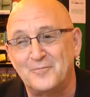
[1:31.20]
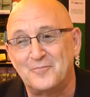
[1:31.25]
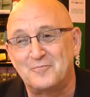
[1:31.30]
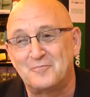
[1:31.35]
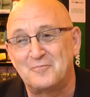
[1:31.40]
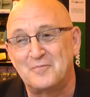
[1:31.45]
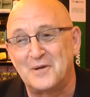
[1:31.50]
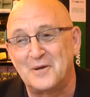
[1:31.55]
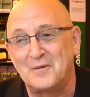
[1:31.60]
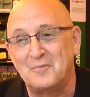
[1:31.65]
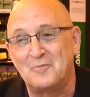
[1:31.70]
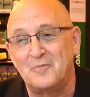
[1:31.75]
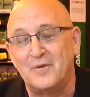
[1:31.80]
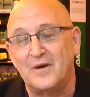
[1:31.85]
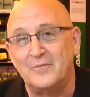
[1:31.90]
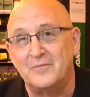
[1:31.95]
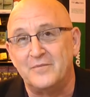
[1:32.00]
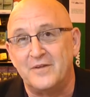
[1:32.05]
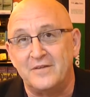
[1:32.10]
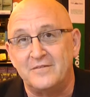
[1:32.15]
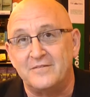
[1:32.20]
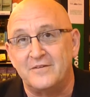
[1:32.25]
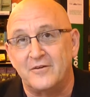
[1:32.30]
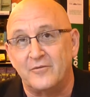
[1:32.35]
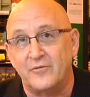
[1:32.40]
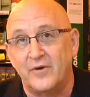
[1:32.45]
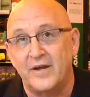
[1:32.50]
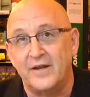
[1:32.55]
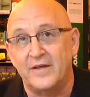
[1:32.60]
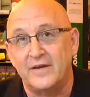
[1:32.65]
But I'm decent at
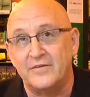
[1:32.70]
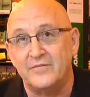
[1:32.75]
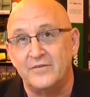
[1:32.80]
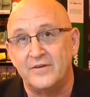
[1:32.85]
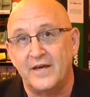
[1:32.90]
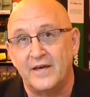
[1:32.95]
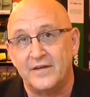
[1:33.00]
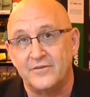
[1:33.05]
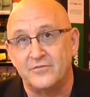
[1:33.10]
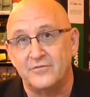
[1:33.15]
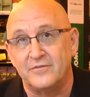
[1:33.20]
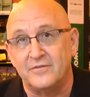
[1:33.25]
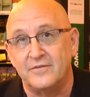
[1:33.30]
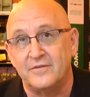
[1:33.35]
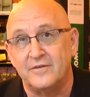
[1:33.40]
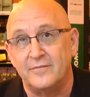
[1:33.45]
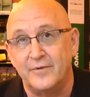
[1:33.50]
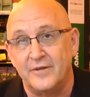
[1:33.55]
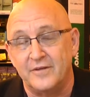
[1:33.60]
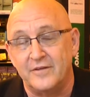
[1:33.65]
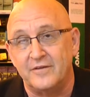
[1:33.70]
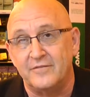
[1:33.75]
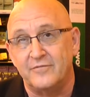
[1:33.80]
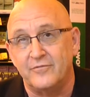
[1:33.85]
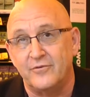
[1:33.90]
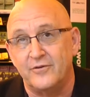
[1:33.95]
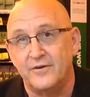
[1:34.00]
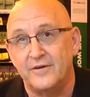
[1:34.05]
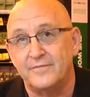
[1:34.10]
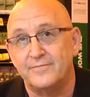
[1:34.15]
writing. I have a natural ability
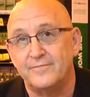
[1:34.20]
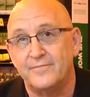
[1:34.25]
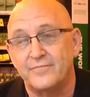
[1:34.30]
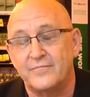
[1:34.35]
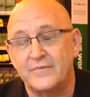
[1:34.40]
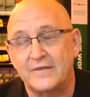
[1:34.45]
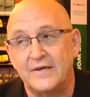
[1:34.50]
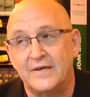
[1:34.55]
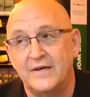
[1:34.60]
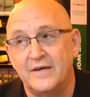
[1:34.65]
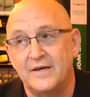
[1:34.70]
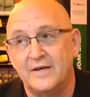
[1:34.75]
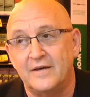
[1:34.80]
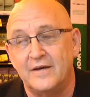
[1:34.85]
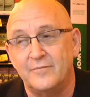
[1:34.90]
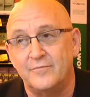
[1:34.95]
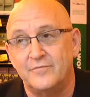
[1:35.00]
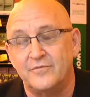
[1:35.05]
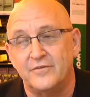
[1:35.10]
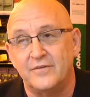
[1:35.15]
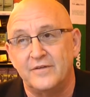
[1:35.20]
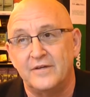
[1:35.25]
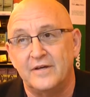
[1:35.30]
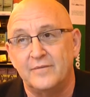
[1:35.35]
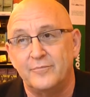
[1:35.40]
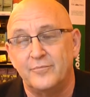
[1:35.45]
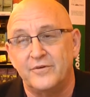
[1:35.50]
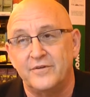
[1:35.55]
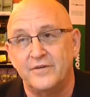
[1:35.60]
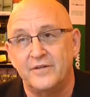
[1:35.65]
for it. I'm certainly not
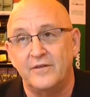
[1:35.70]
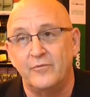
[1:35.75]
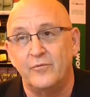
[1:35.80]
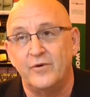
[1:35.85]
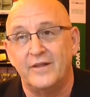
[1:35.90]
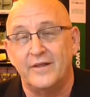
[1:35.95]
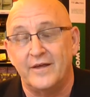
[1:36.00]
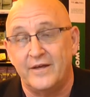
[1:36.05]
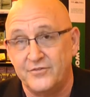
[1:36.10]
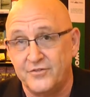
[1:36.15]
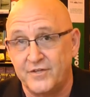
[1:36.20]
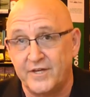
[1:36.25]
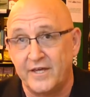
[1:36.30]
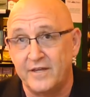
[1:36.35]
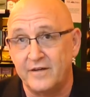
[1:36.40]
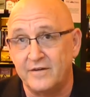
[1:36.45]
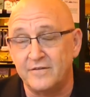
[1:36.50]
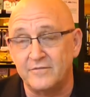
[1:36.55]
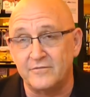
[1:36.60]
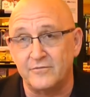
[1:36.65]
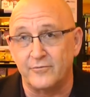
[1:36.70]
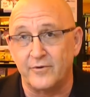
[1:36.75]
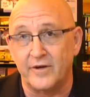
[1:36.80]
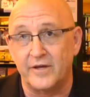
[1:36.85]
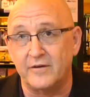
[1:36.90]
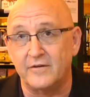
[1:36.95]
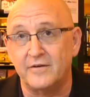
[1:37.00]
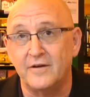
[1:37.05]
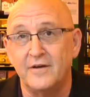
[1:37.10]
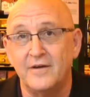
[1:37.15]
particularly well educated as a
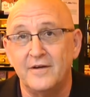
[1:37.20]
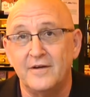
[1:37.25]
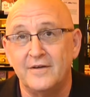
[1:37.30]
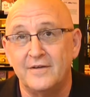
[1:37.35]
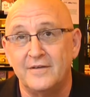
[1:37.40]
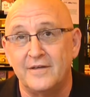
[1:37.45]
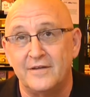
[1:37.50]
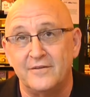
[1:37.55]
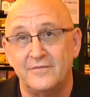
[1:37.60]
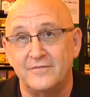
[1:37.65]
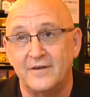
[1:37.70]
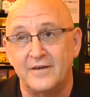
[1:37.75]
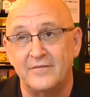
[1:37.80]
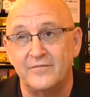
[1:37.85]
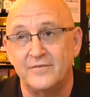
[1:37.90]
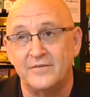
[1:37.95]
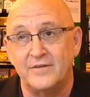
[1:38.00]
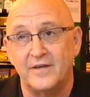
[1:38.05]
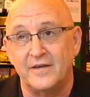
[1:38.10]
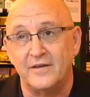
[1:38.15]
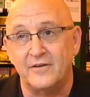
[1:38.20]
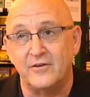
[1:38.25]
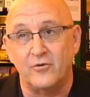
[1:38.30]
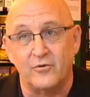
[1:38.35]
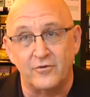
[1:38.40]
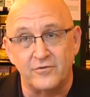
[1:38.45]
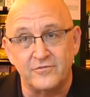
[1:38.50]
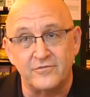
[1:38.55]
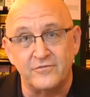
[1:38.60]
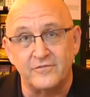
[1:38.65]
writer. That is, I haven't taken
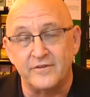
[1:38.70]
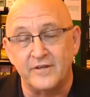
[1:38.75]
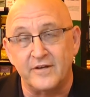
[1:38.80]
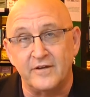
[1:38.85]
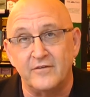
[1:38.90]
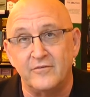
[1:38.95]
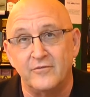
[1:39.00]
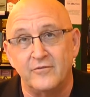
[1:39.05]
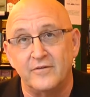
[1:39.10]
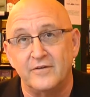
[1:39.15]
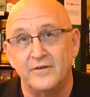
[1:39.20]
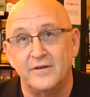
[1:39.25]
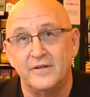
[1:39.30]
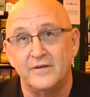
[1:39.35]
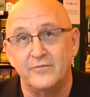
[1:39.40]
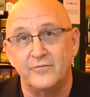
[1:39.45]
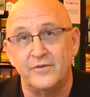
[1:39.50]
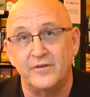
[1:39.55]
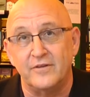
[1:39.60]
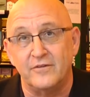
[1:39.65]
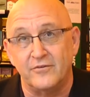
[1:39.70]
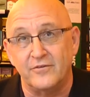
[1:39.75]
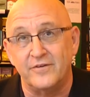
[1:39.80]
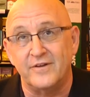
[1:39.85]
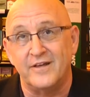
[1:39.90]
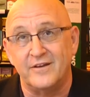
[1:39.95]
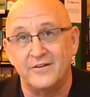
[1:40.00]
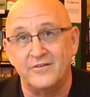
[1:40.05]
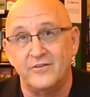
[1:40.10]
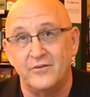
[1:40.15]
courses in it or really learned
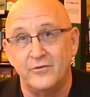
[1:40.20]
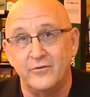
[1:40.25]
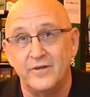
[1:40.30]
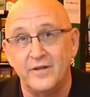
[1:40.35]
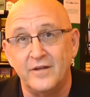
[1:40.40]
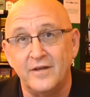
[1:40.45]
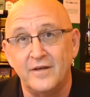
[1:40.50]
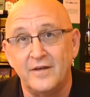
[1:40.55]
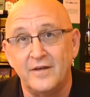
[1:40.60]
how to do it.